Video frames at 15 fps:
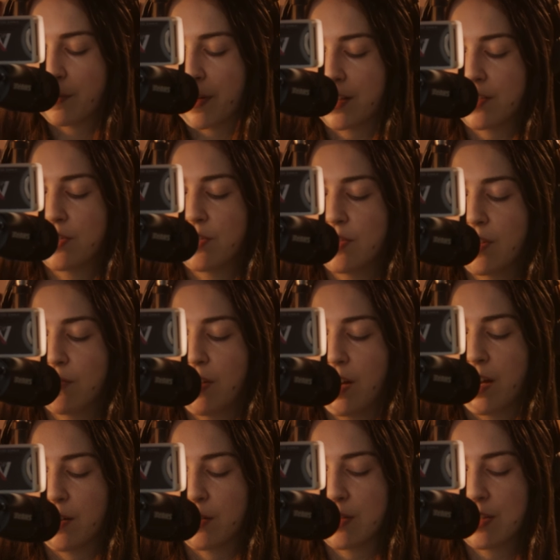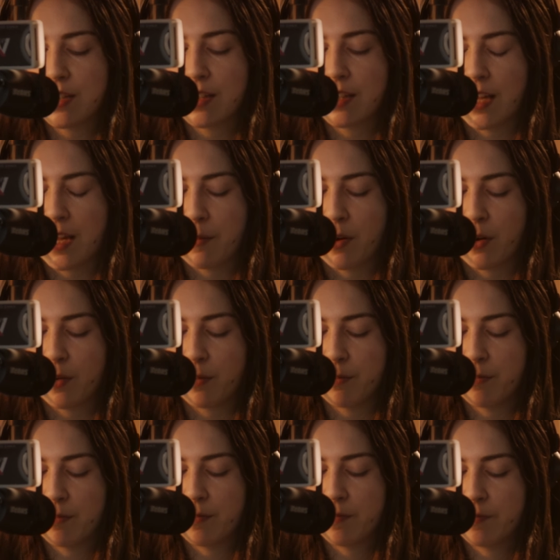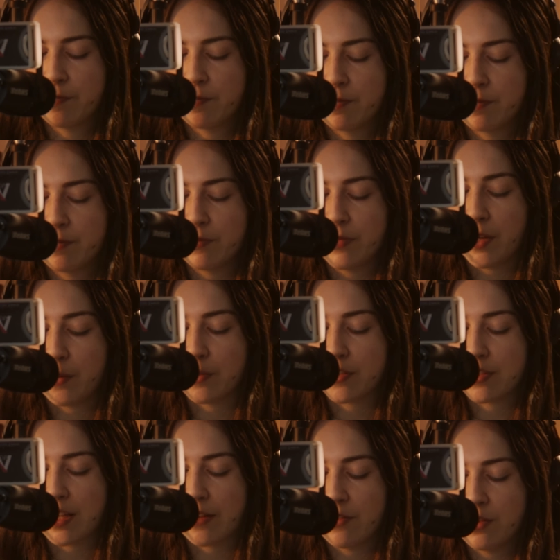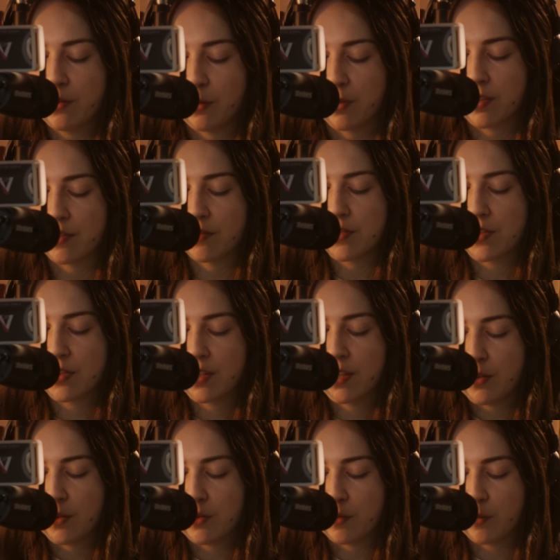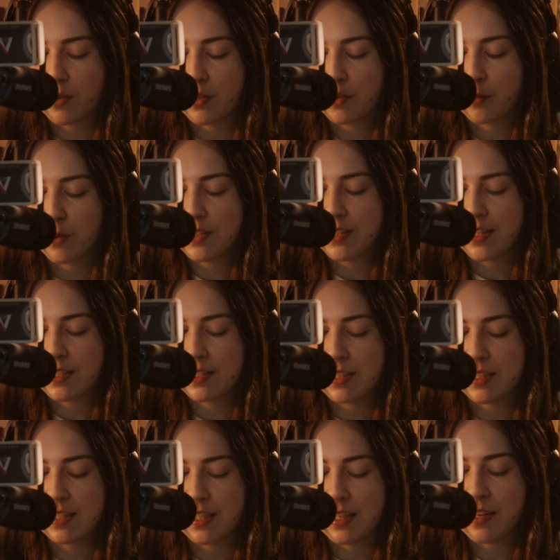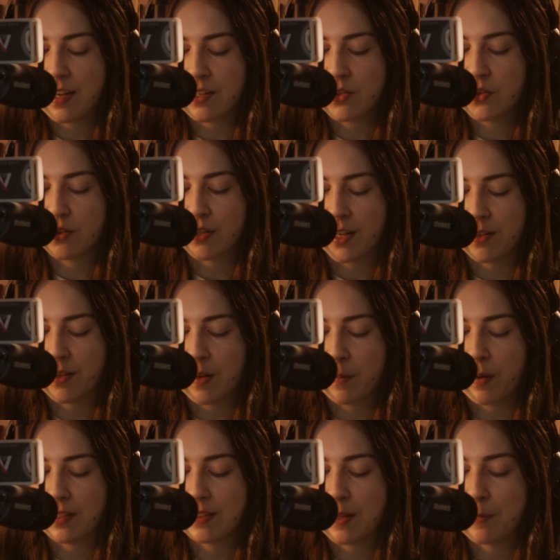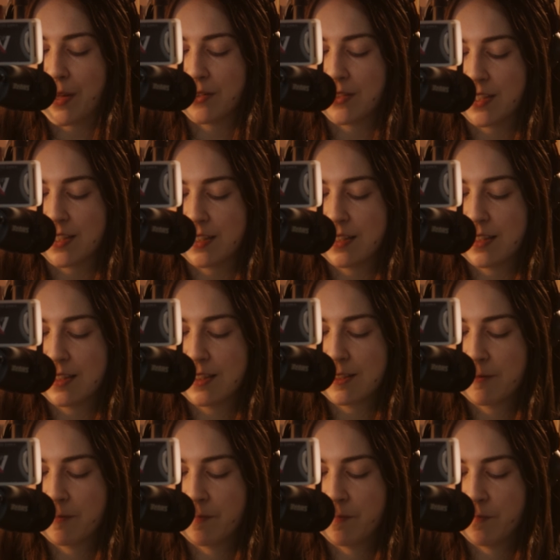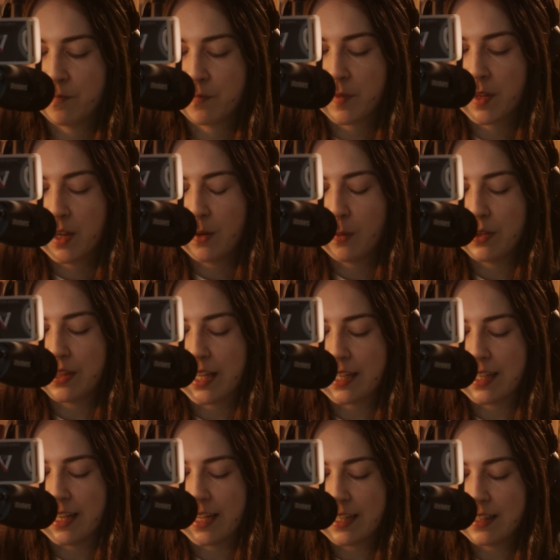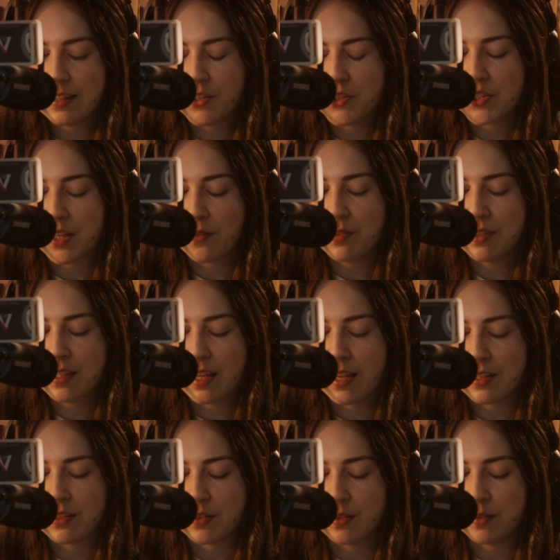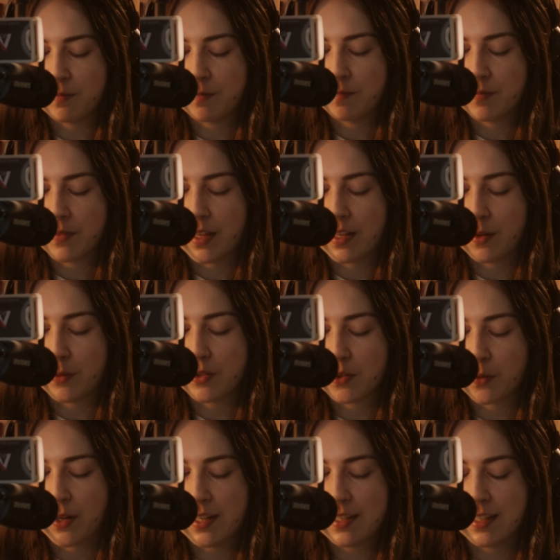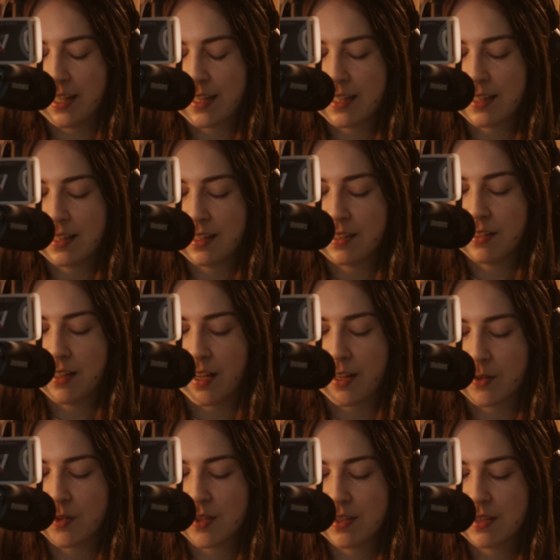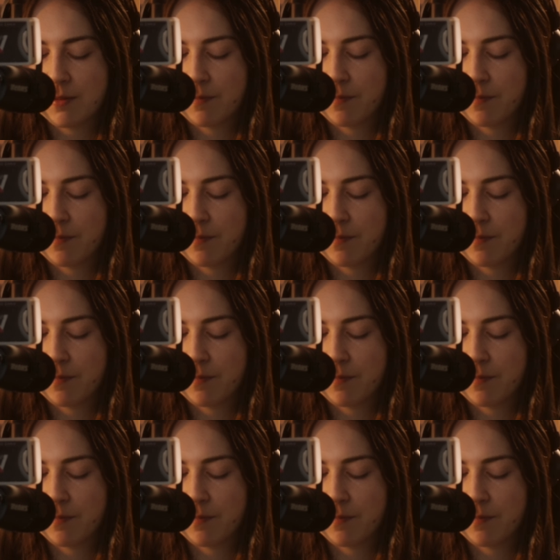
masters of the house came home. They were 7 dwarfs, whose work was it to dig underground among the mountains. When they had lighted their 7th candle, and it was quite light in the little house,